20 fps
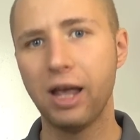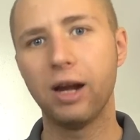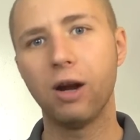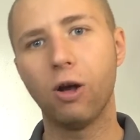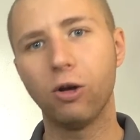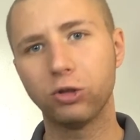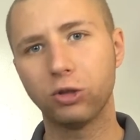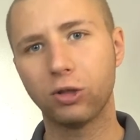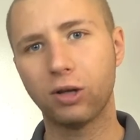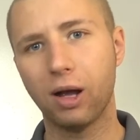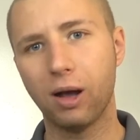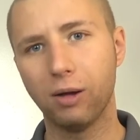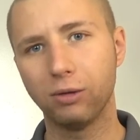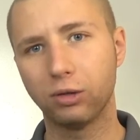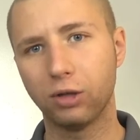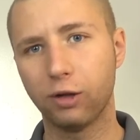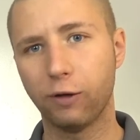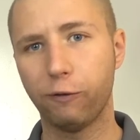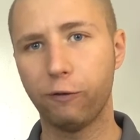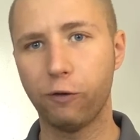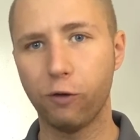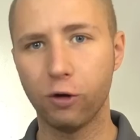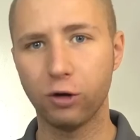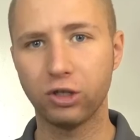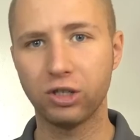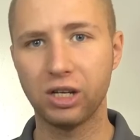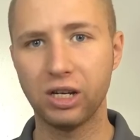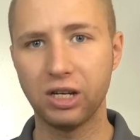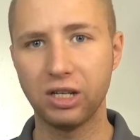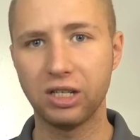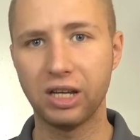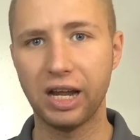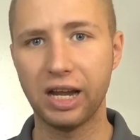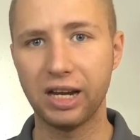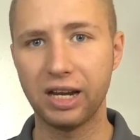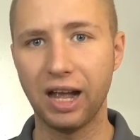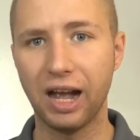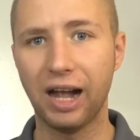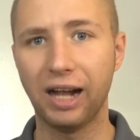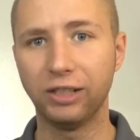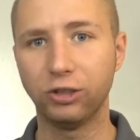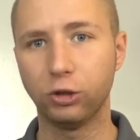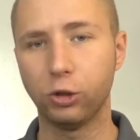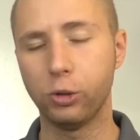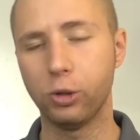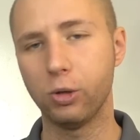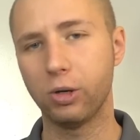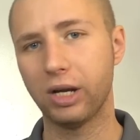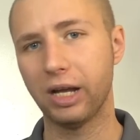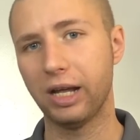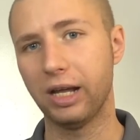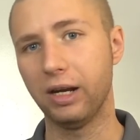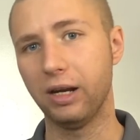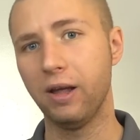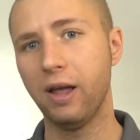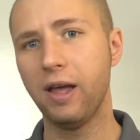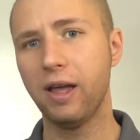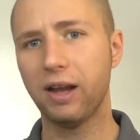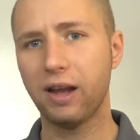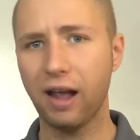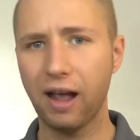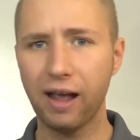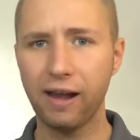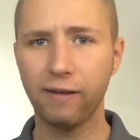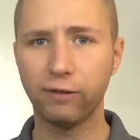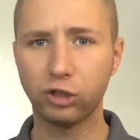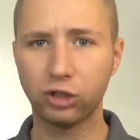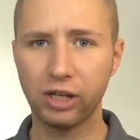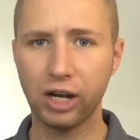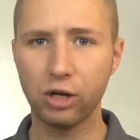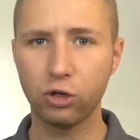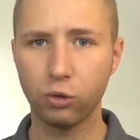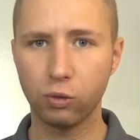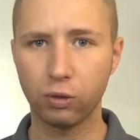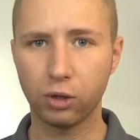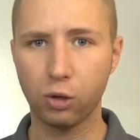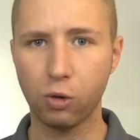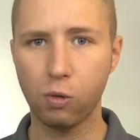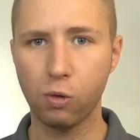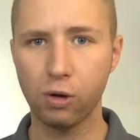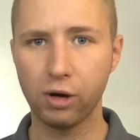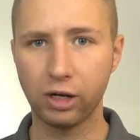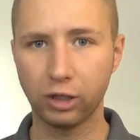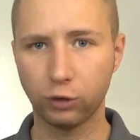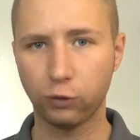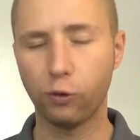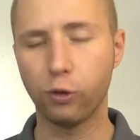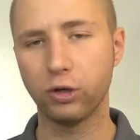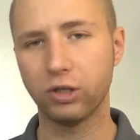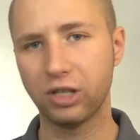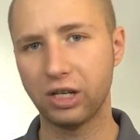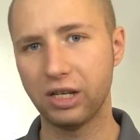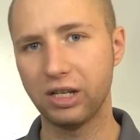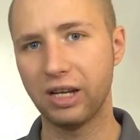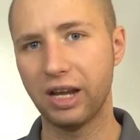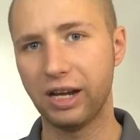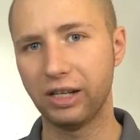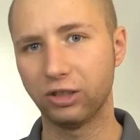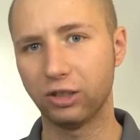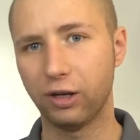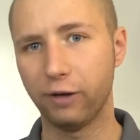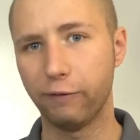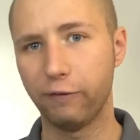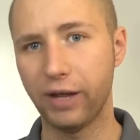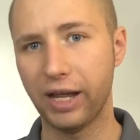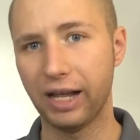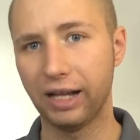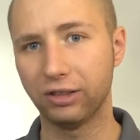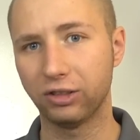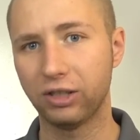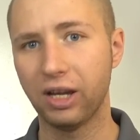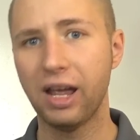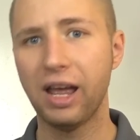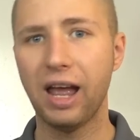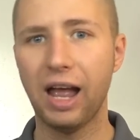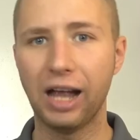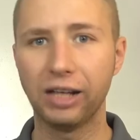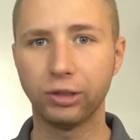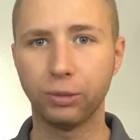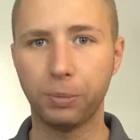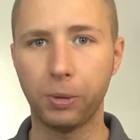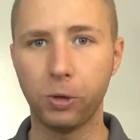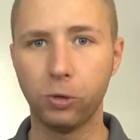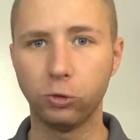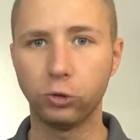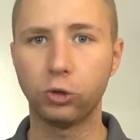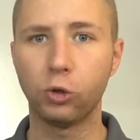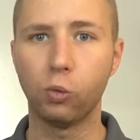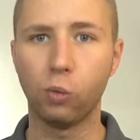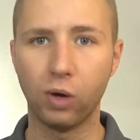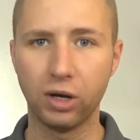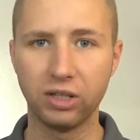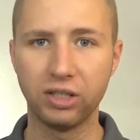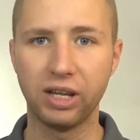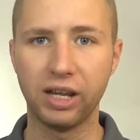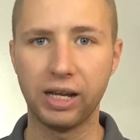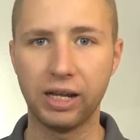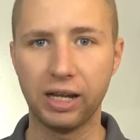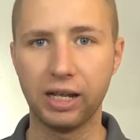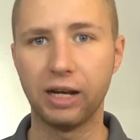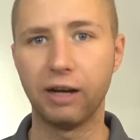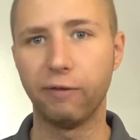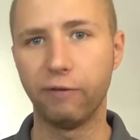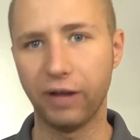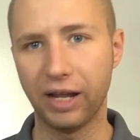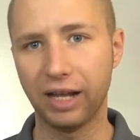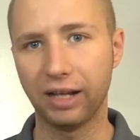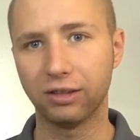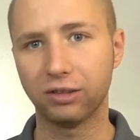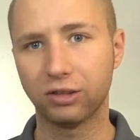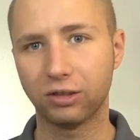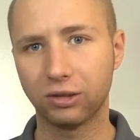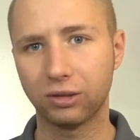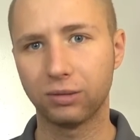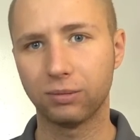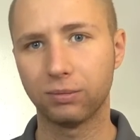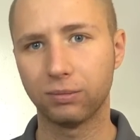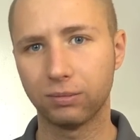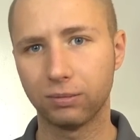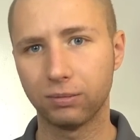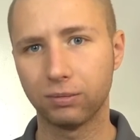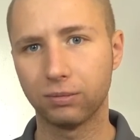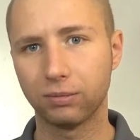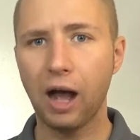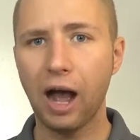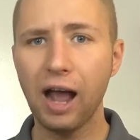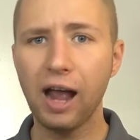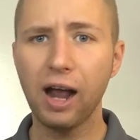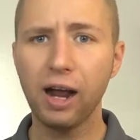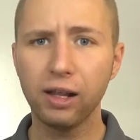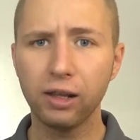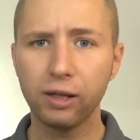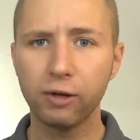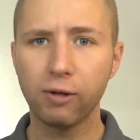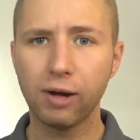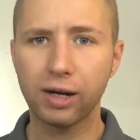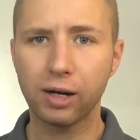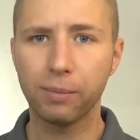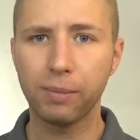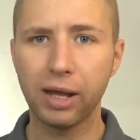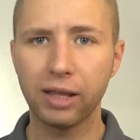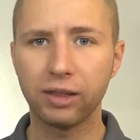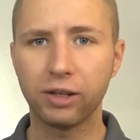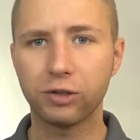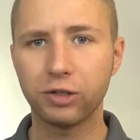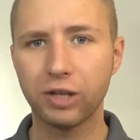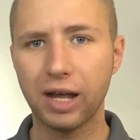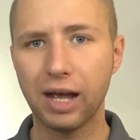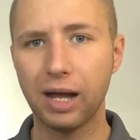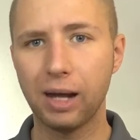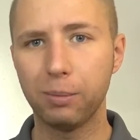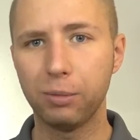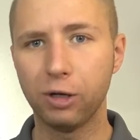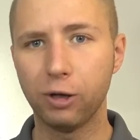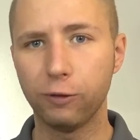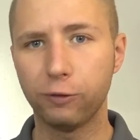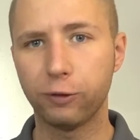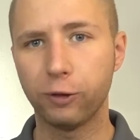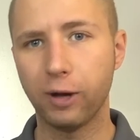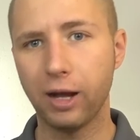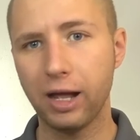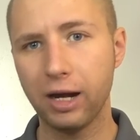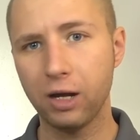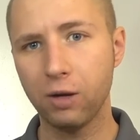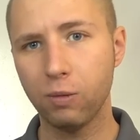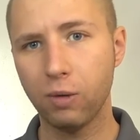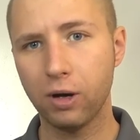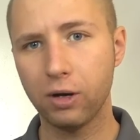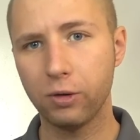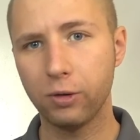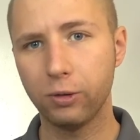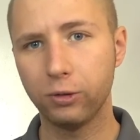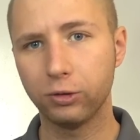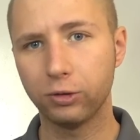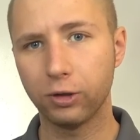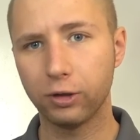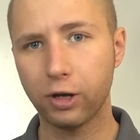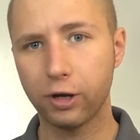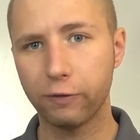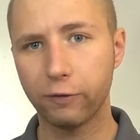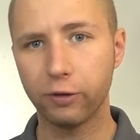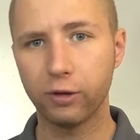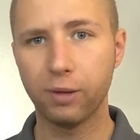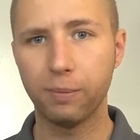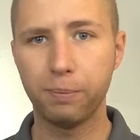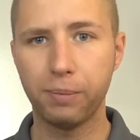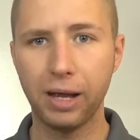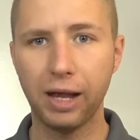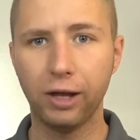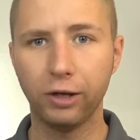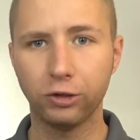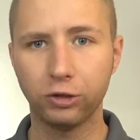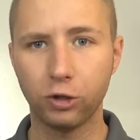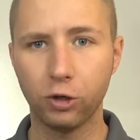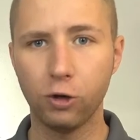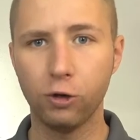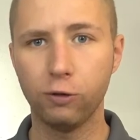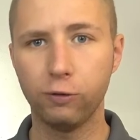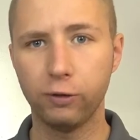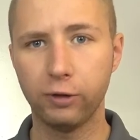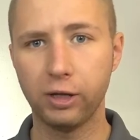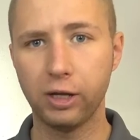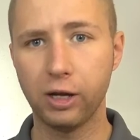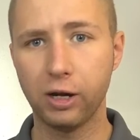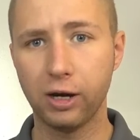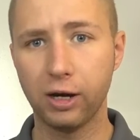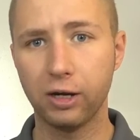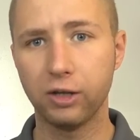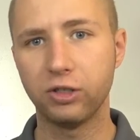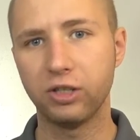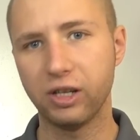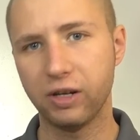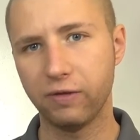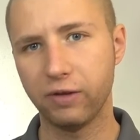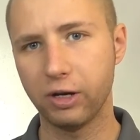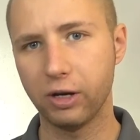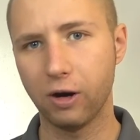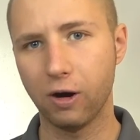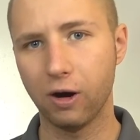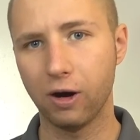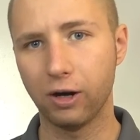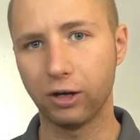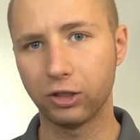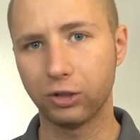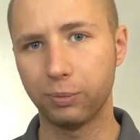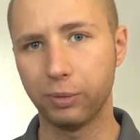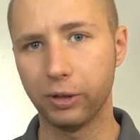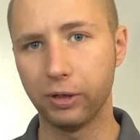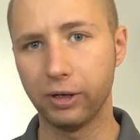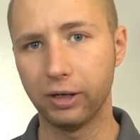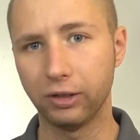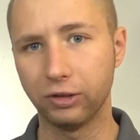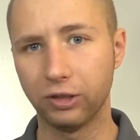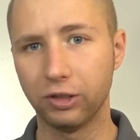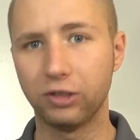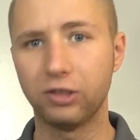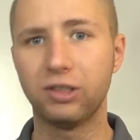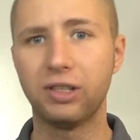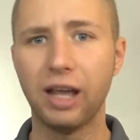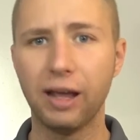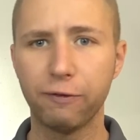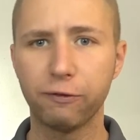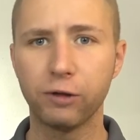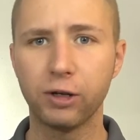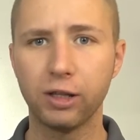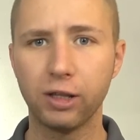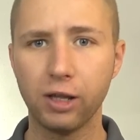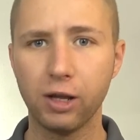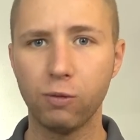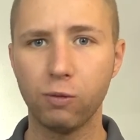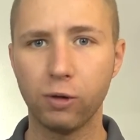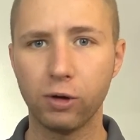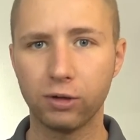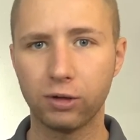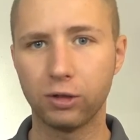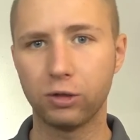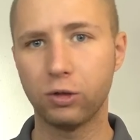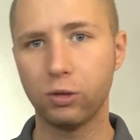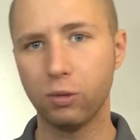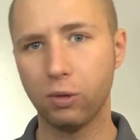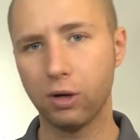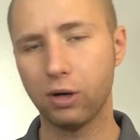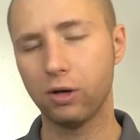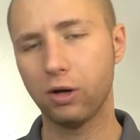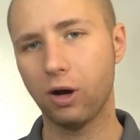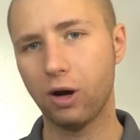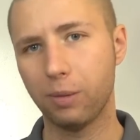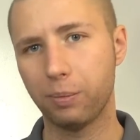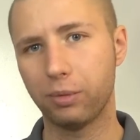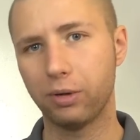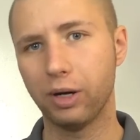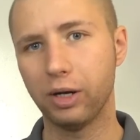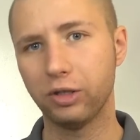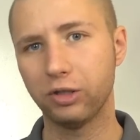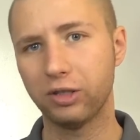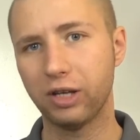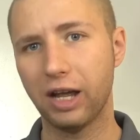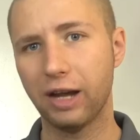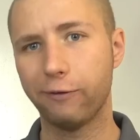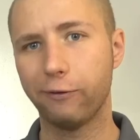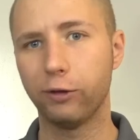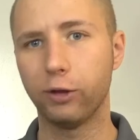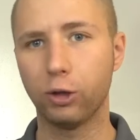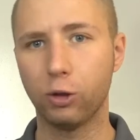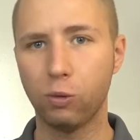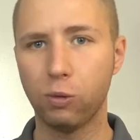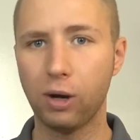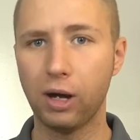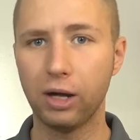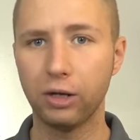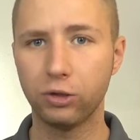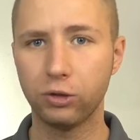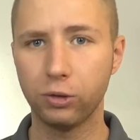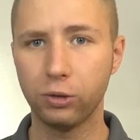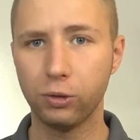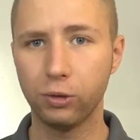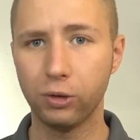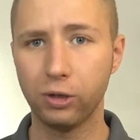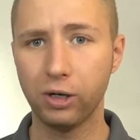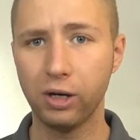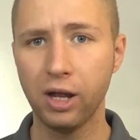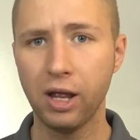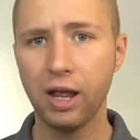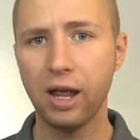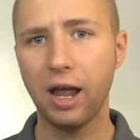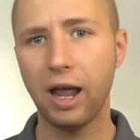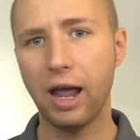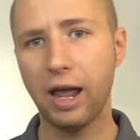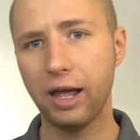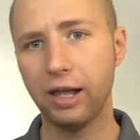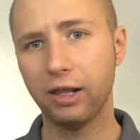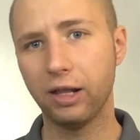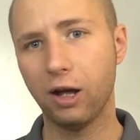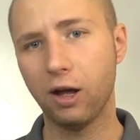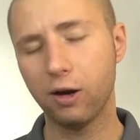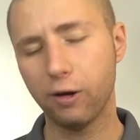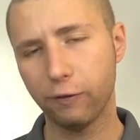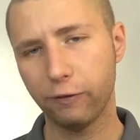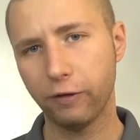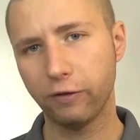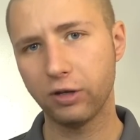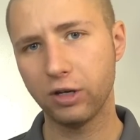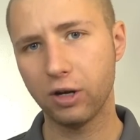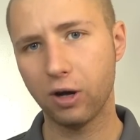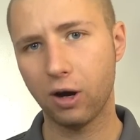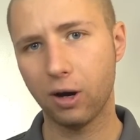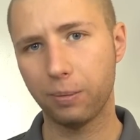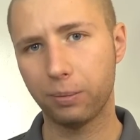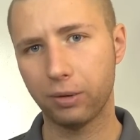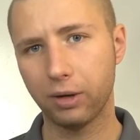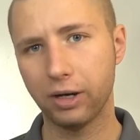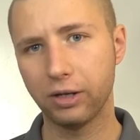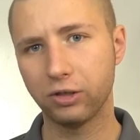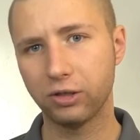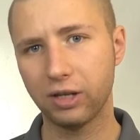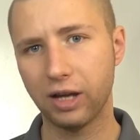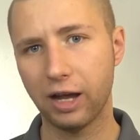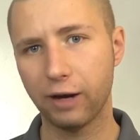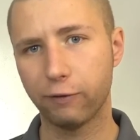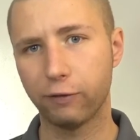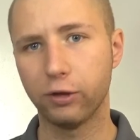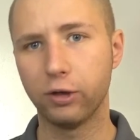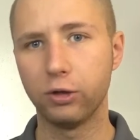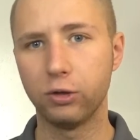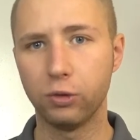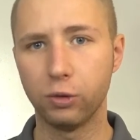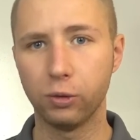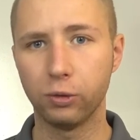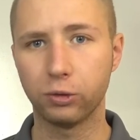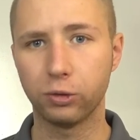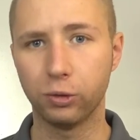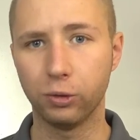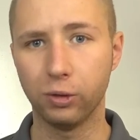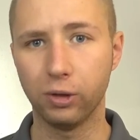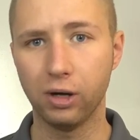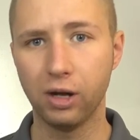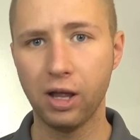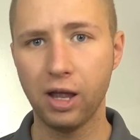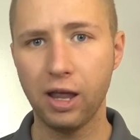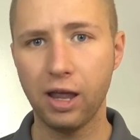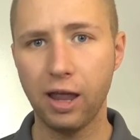It also comes with a 14-day guide so you can kind of schedule recordings 14 days in advance, as opposed to one day in advance. I highly recommend the Tablo for anyone who's looking for the best over-the-air DVR experience. It's definitely worth the $200 price tag for the Quad Tuner and the $150 price tag for the Dual Tuner.